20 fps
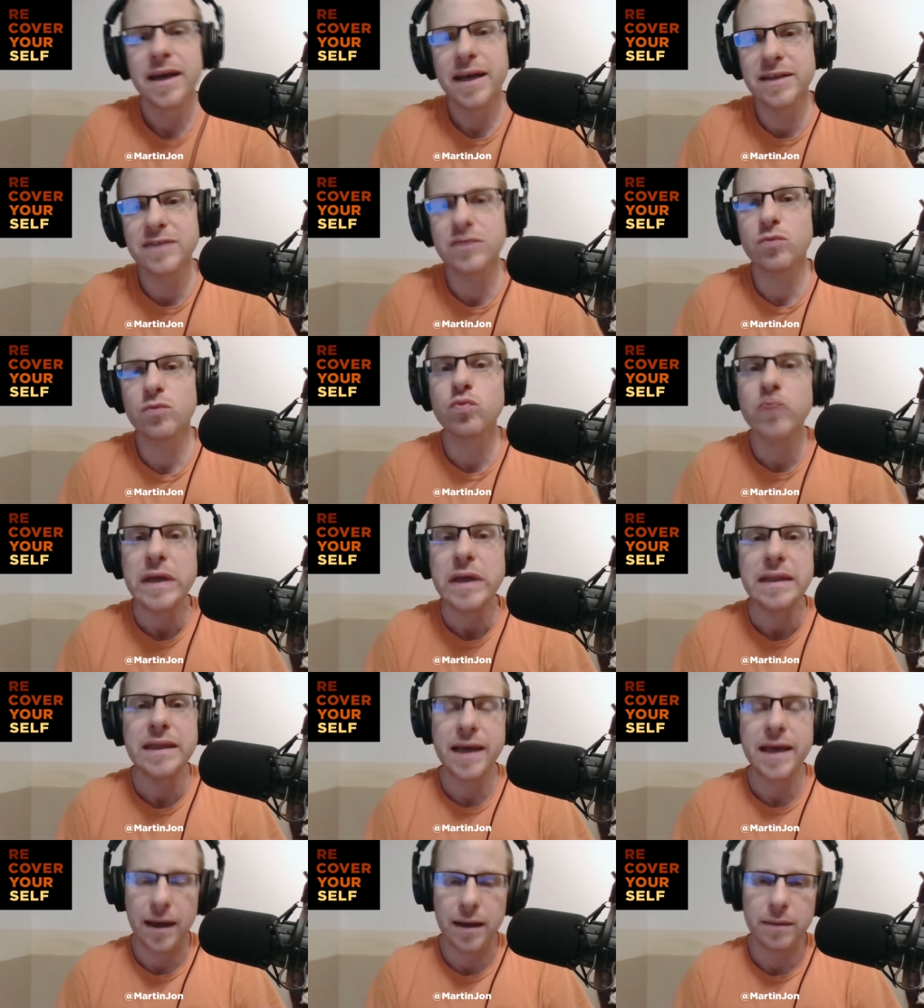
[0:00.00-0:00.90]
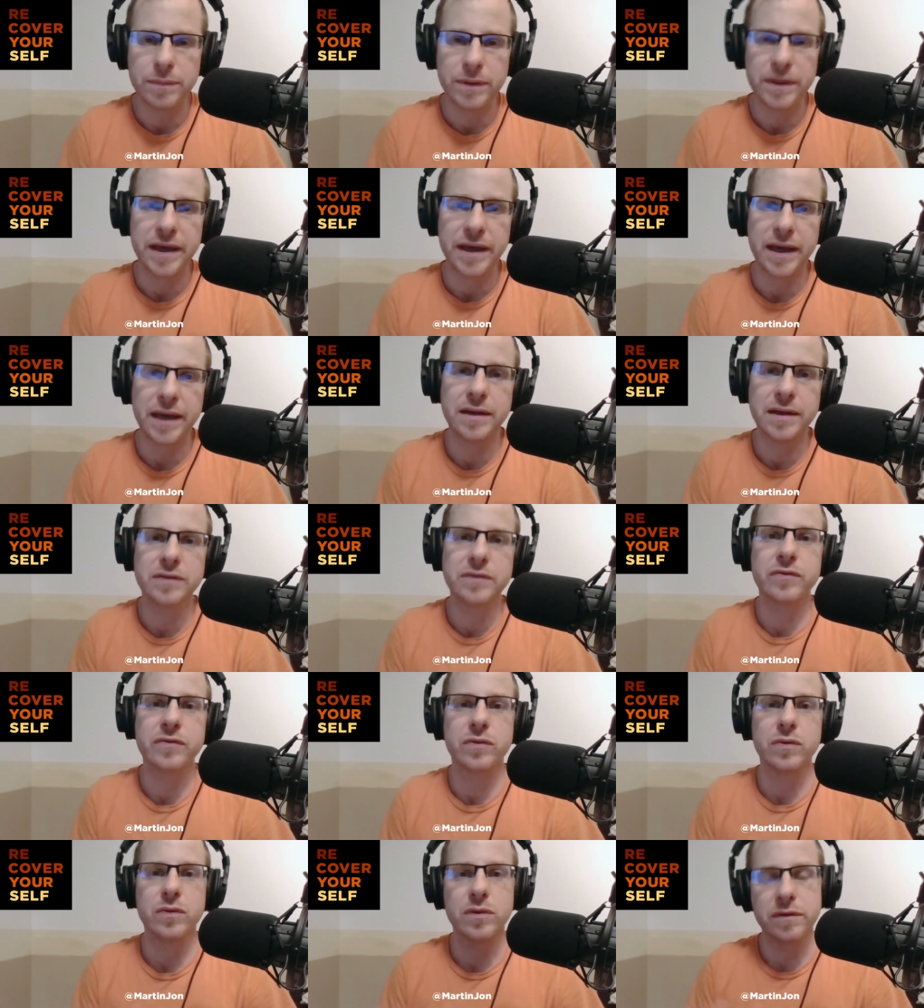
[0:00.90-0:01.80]
it's a really complicated,
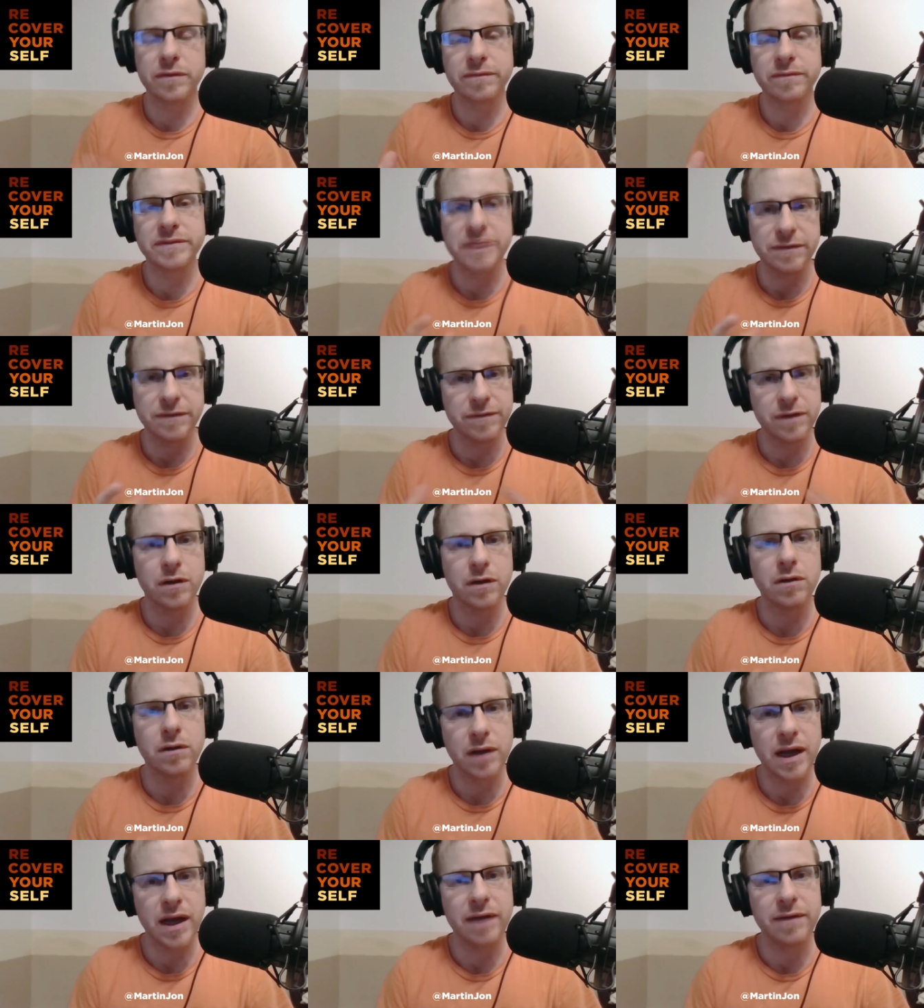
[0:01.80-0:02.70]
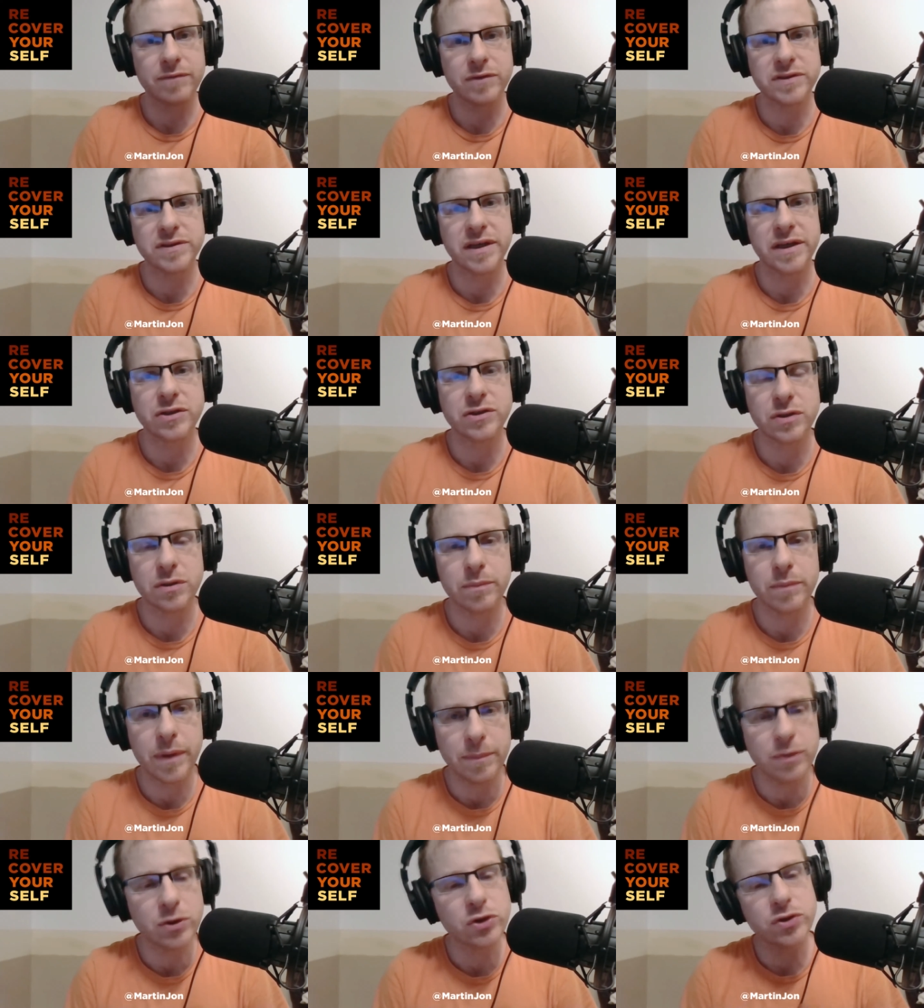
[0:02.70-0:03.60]
sort of difficult conversation,
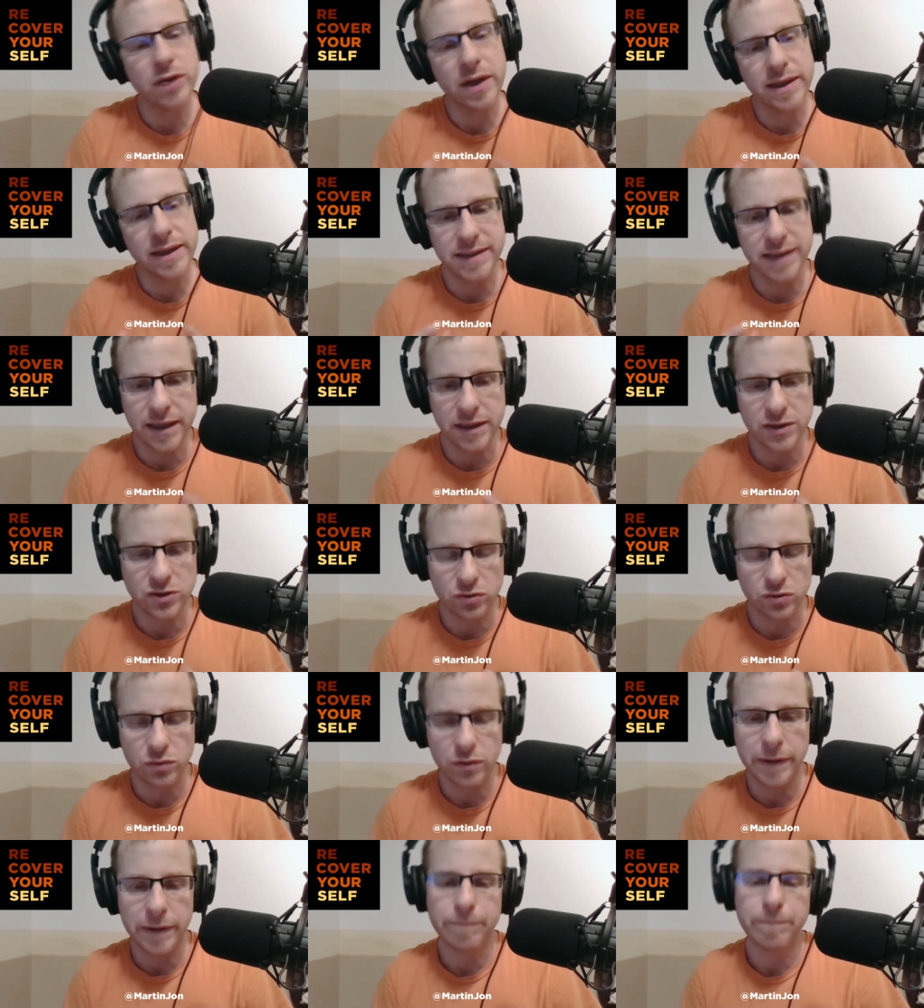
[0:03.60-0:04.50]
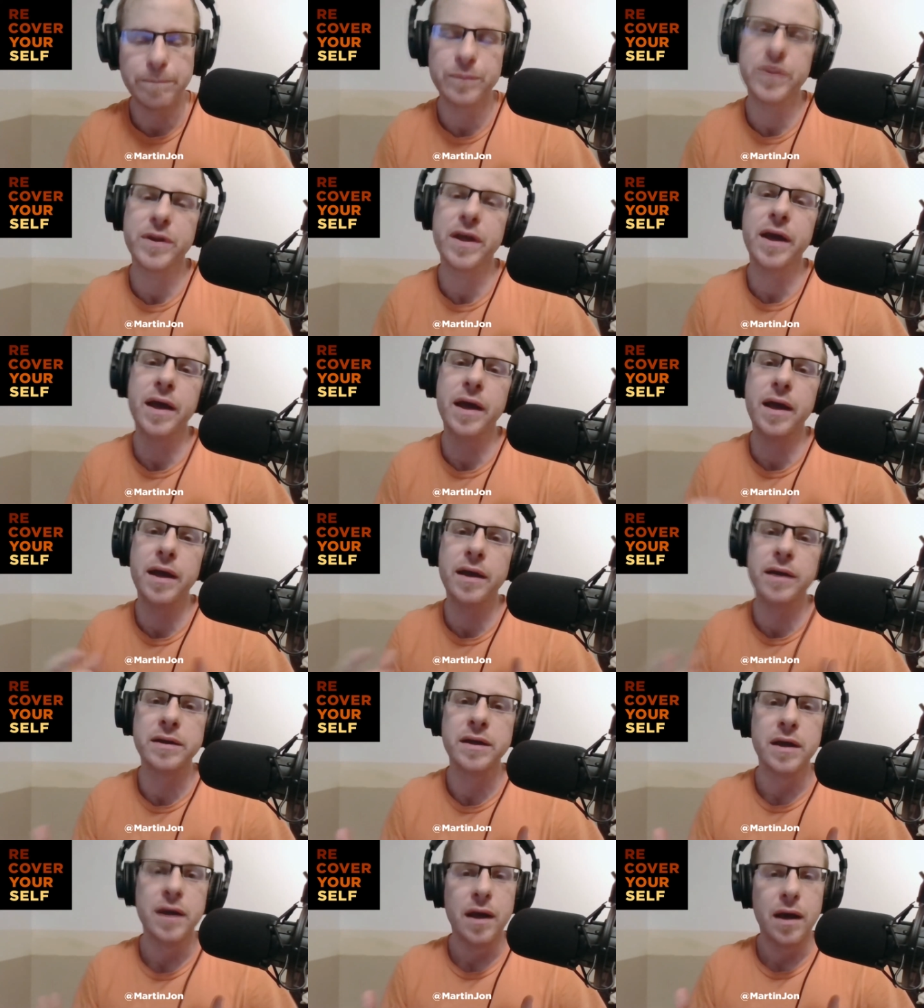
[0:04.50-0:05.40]
but I'm going to try and take us through it.
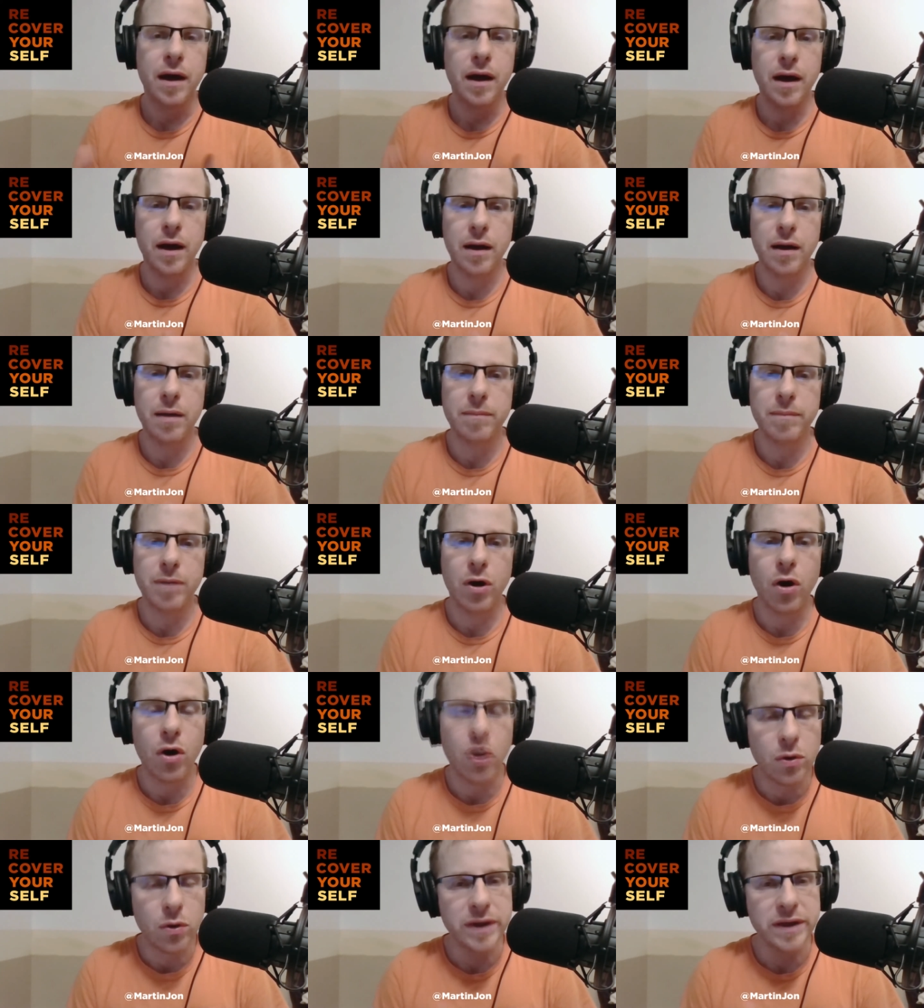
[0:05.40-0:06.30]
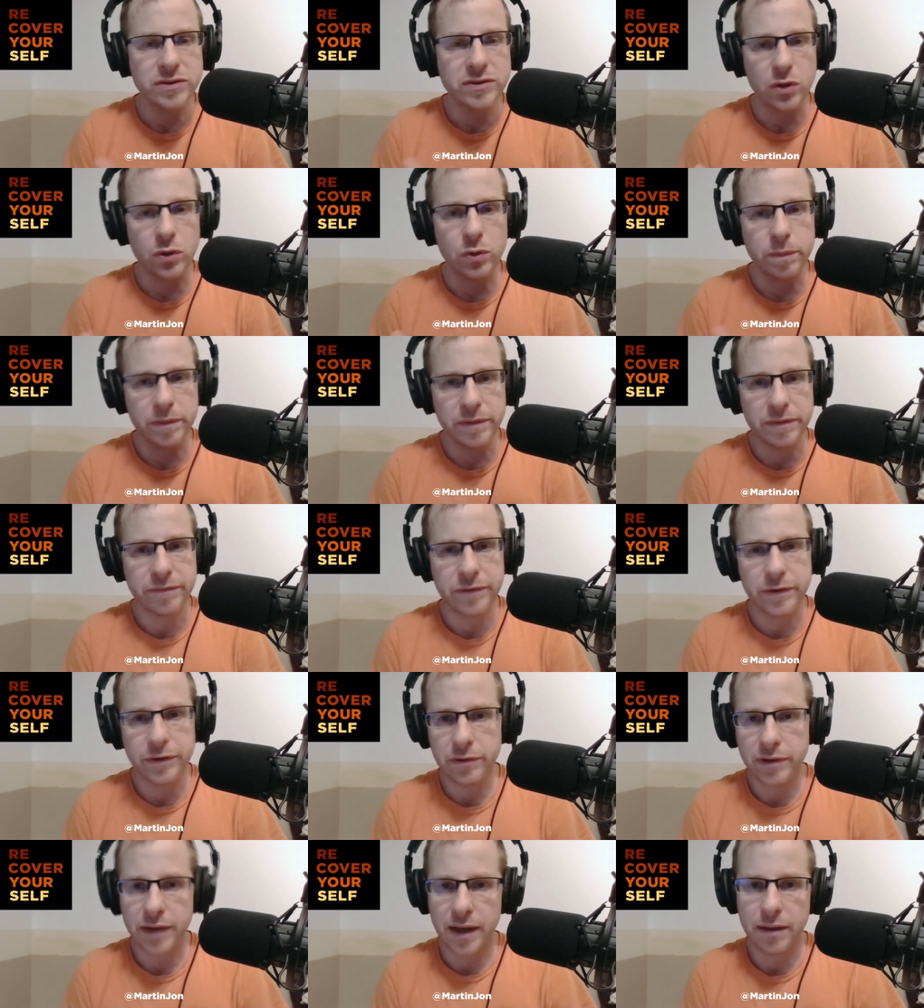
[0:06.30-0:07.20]
And always open
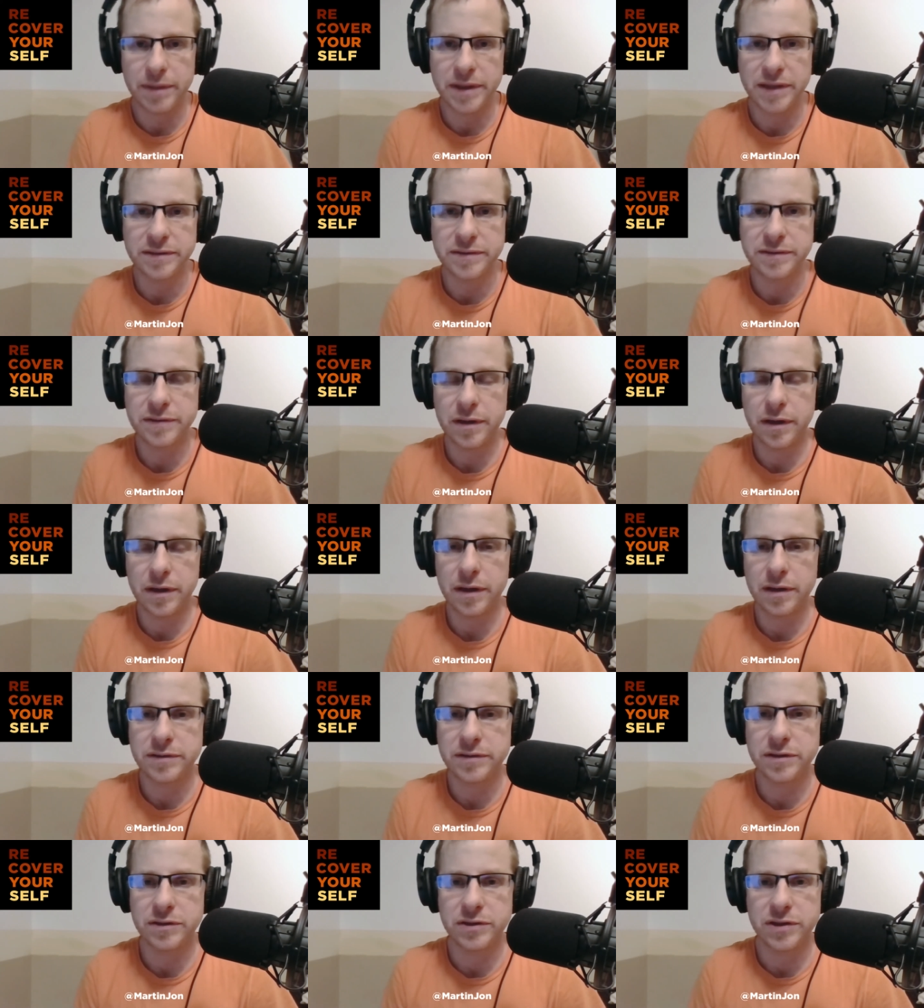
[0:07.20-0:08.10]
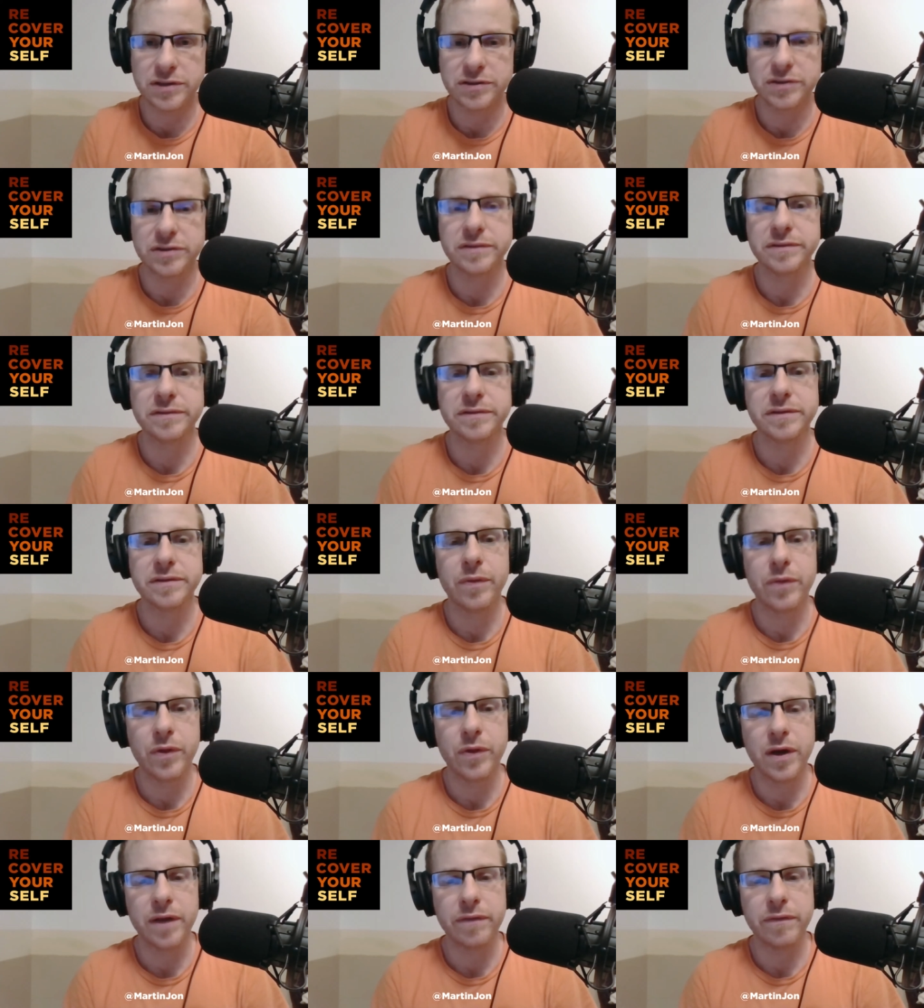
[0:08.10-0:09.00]
for your comments, suggestions, and
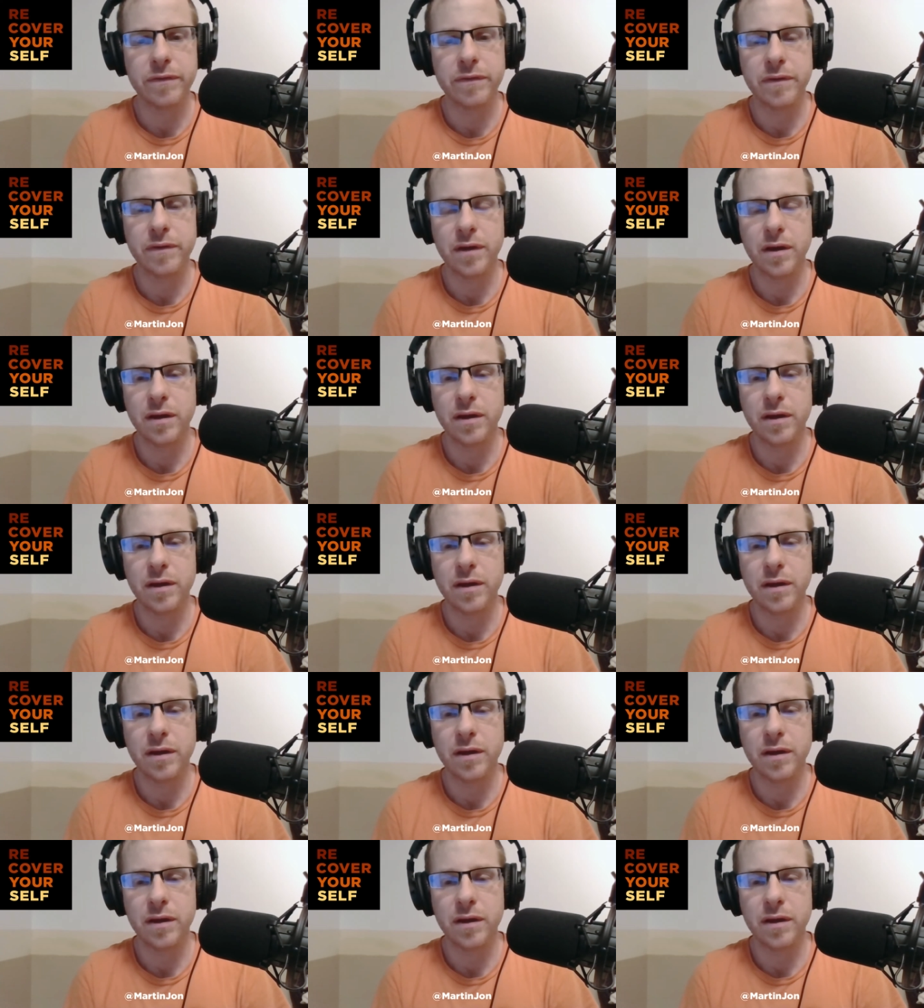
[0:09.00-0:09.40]
thoughts.